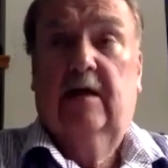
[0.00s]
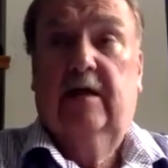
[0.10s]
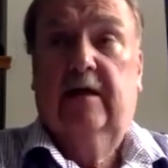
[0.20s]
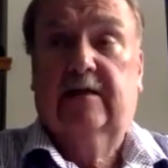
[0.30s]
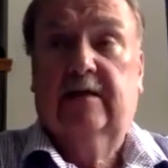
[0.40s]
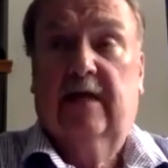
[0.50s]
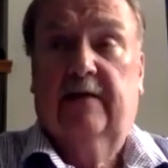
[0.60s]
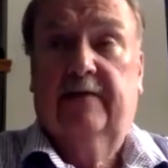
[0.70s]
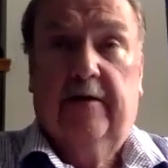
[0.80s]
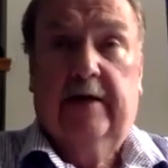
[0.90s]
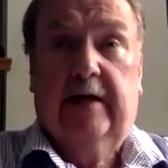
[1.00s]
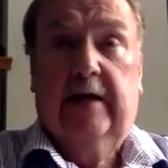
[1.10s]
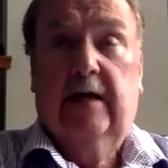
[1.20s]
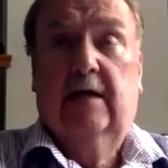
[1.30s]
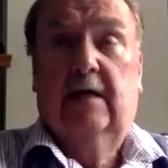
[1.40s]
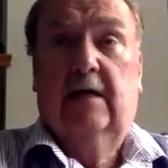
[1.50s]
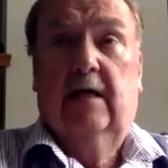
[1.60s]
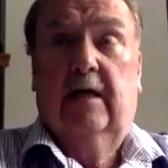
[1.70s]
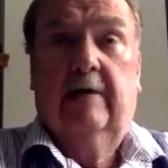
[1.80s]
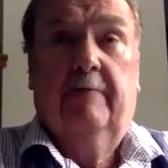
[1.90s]
It's very
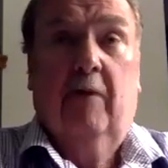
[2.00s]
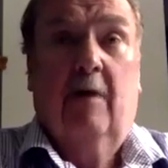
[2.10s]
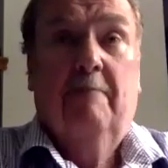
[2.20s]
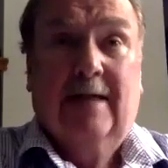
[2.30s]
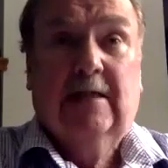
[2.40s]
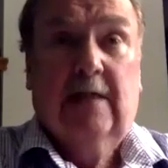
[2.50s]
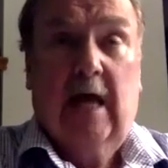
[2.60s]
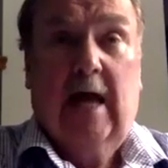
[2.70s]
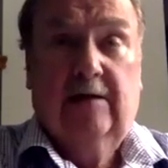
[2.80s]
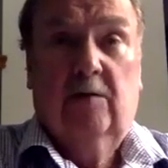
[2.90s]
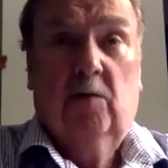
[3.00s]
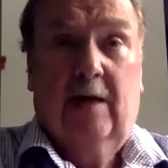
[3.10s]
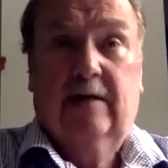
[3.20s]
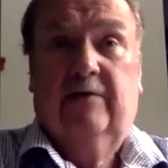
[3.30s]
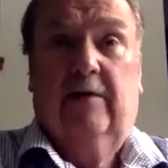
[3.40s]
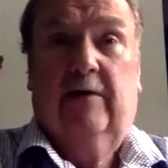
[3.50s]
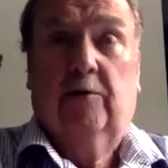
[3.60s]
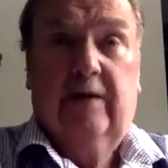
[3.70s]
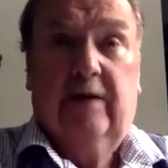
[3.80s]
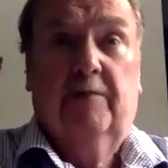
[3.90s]
compartmentalized in a way that's very
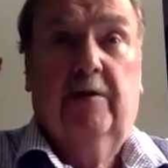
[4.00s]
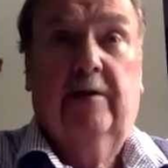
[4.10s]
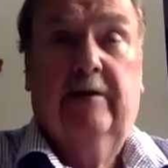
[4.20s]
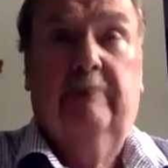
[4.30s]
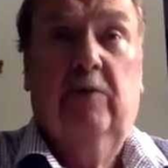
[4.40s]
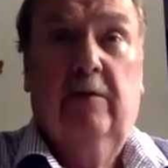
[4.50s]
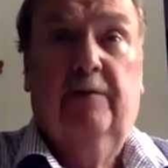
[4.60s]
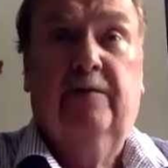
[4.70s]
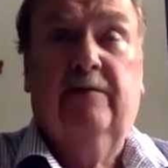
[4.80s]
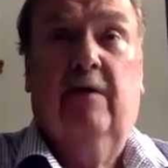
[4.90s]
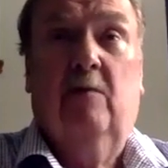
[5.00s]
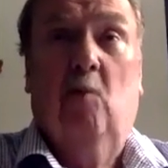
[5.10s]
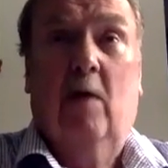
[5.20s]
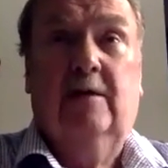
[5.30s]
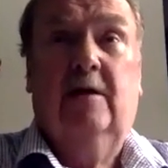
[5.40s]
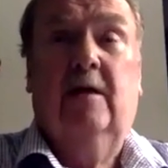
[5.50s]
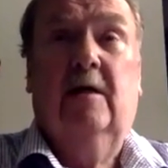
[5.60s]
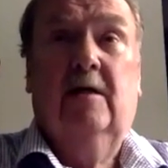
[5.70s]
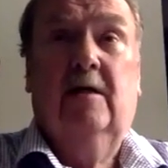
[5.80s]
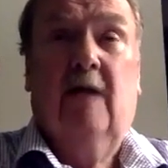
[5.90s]
readable. It moves from one
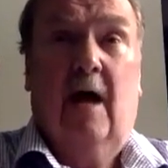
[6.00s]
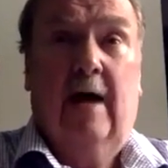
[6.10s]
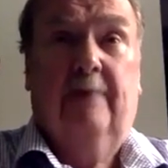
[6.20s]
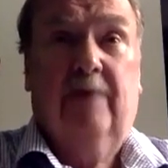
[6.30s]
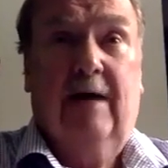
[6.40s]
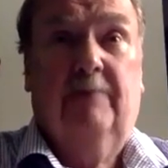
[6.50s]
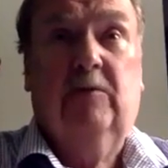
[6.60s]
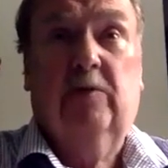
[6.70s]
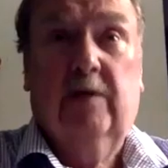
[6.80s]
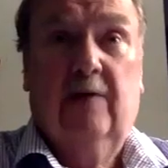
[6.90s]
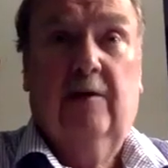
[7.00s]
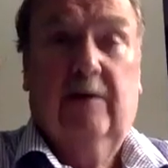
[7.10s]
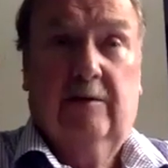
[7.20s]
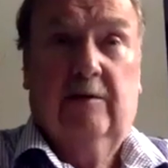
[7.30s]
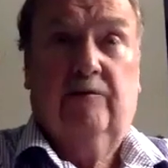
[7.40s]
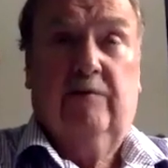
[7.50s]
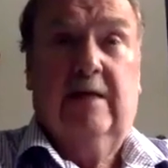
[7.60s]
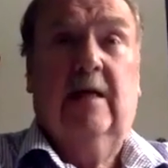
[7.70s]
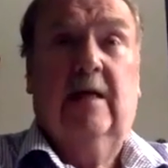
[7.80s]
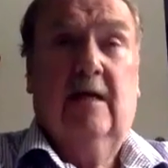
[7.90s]
time frame to another. There are
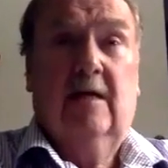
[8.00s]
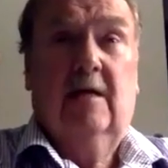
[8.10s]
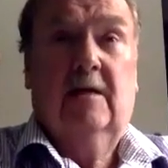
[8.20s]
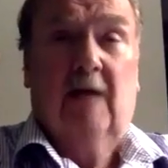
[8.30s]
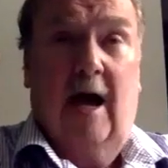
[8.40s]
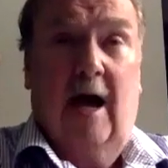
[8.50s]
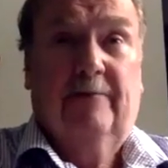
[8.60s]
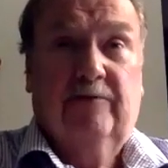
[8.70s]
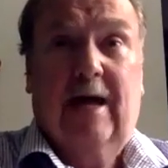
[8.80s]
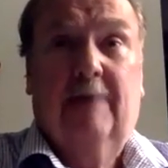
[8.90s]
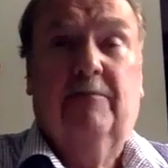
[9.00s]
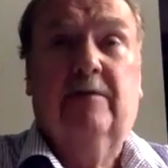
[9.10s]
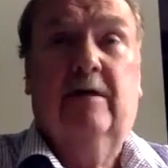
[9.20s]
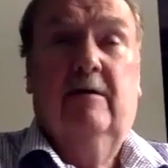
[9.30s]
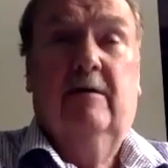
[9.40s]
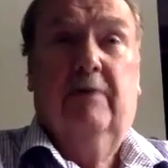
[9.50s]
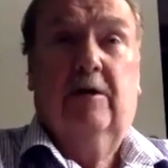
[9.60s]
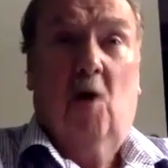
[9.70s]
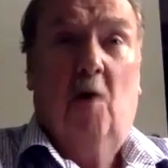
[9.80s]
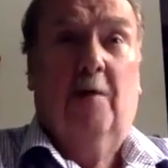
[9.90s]
3 time frames, but
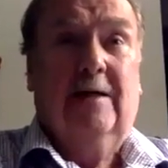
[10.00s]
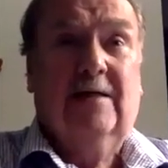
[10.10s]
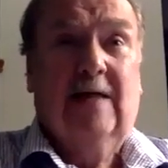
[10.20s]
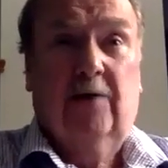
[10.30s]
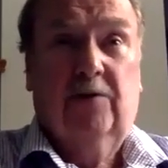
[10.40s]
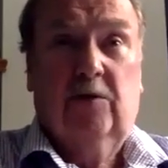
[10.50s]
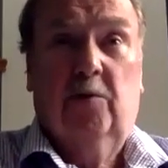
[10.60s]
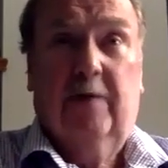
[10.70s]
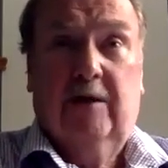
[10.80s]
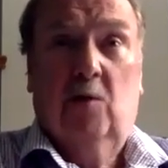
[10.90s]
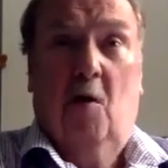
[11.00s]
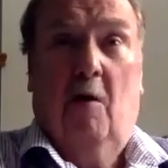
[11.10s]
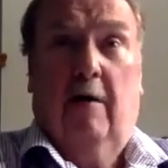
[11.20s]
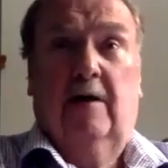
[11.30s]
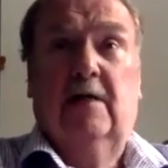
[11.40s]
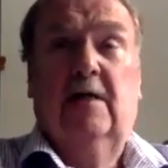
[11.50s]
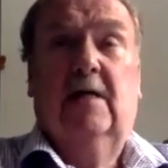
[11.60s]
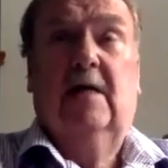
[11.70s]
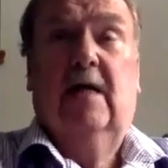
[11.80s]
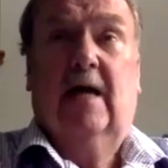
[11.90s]
it always tells you where you are.
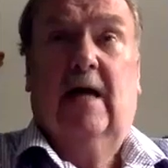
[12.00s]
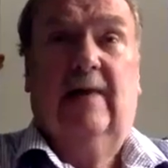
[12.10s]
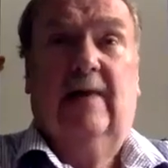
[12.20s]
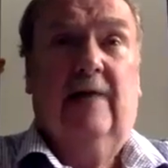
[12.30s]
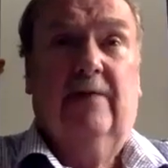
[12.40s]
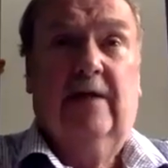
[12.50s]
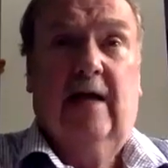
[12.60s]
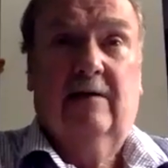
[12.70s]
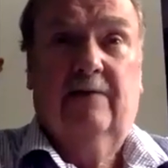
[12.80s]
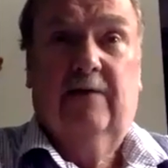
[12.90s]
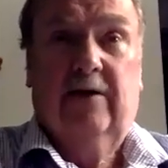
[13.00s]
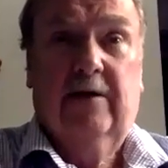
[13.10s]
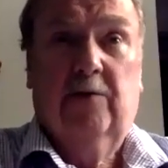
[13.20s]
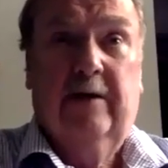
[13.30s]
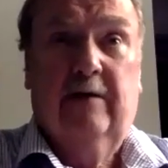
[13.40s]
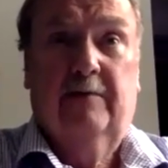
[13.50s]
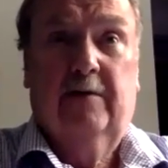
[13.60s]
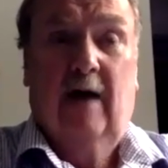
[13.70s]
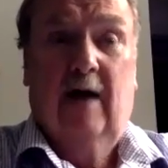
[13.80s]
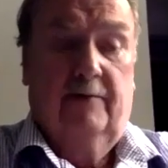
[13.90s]
And I think of it as a very
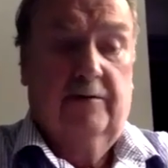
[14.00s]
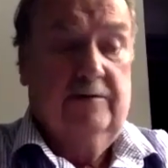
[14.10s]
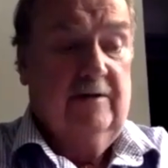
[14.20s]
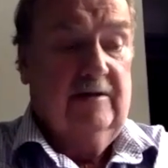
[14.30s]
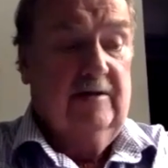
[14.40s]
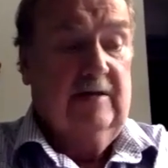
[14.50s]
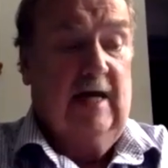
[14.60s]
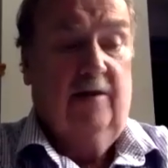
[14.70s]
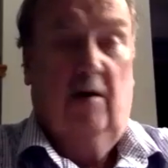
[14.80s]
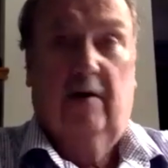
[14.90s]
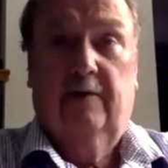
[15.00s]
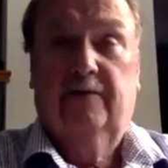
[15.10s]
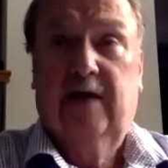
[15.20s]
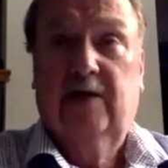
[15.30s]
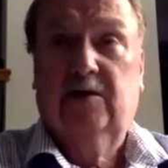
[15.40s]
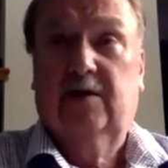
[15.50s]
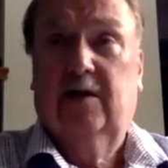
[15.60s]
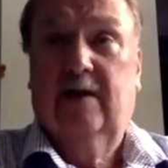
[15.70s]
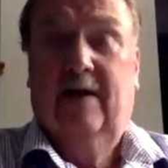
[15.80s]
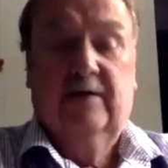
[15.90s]
readable novel, just as I thought of Station
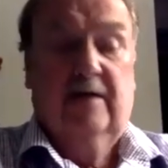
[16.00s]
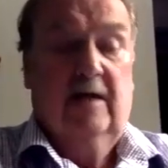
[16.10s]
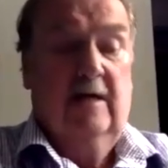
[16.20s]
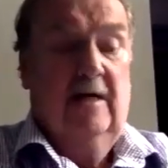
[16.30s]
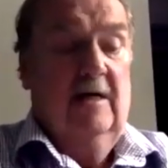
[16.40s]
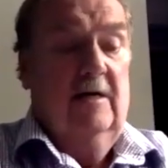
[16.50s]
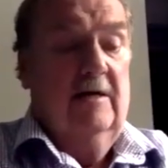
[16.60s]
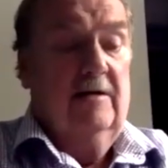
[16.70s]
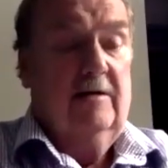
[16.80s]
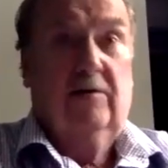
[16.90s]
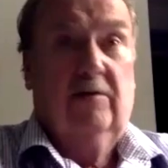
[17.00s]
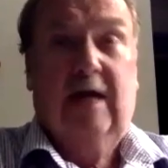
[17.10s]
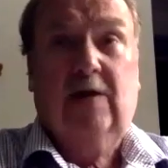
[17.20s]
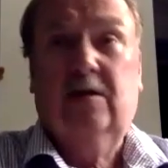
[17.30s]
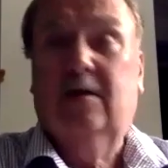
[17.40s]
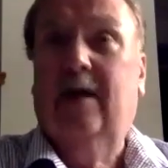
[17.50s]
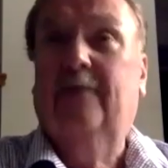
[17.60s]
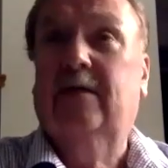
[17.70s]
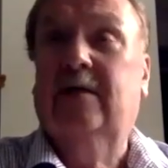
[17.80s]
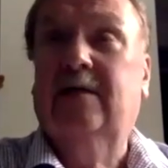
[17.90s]
11. So Station
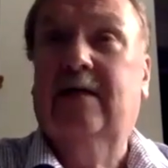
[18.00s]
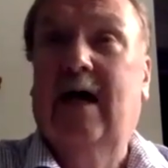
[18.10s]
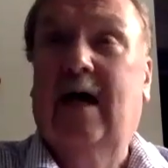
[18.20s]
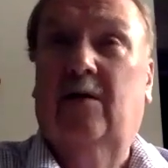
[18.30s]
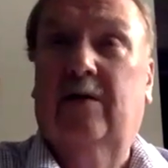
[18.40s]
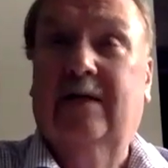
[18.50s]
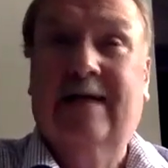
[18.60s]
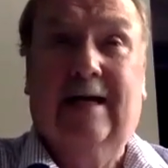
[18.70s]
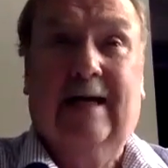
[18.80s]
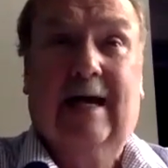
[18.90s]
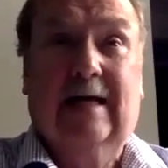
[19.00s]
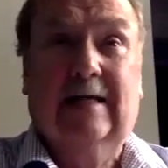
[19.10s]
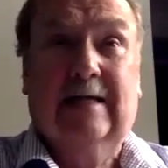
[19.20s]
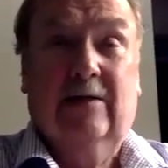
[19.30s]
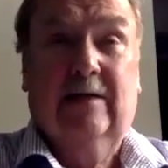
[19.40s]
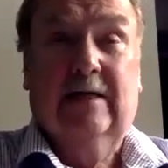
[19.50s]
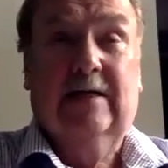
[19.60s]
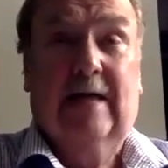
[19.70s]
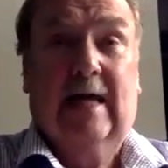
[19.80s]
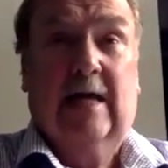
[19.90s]
11 is now nearly a
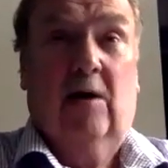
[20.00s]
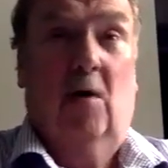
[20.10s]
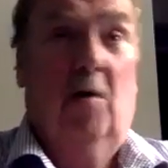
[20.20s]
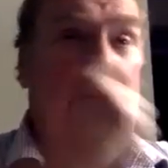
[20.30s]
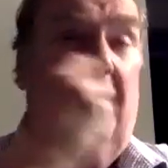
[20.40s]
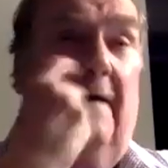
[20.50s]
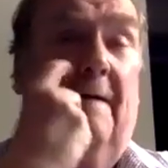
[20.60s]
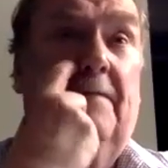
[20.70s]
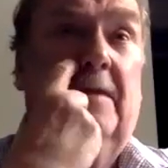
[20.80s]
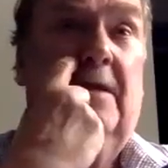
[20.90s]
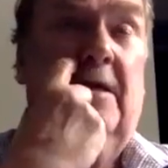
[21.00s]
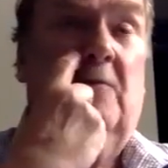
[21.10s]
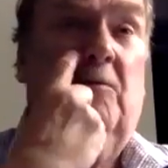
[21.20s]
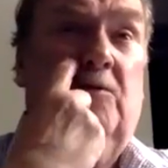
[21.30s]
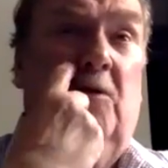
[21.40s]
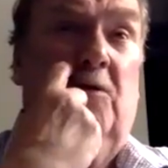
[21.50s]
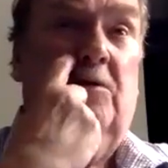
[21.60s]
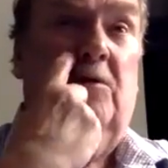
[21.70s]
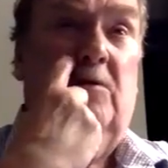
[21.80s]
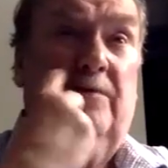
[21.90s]
decade old. It was turned
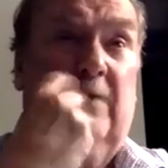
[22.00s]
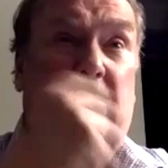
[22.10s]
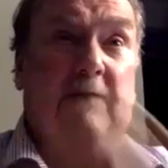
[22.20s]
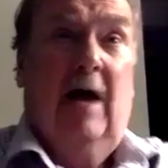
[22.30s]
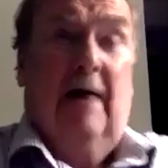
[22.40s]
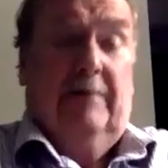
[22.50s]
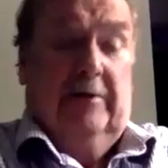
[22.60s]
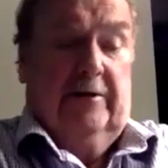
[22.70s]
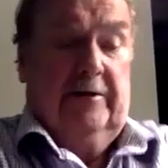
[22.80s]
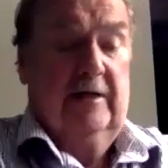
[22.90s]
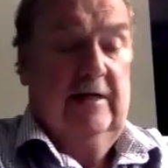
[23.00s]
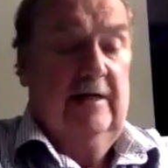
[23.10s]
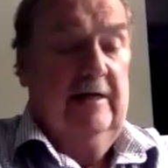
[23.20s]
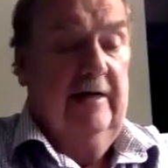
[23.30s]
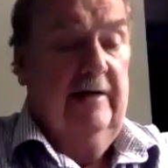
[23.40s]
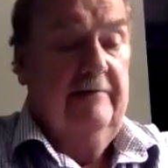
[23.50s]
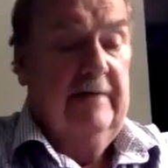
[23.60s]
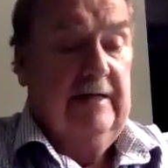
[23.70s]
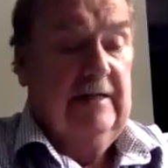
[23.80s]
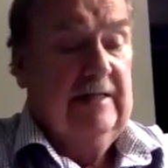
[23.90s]
into a very popular
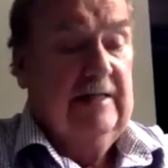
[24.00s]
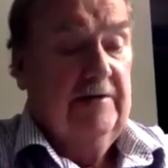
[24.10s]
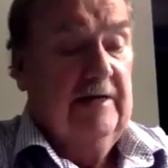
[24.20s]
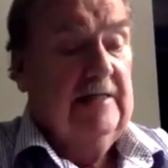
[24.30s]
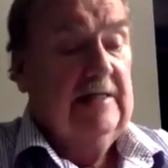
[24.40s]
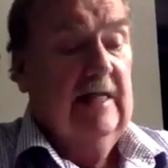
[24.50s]
miniseries.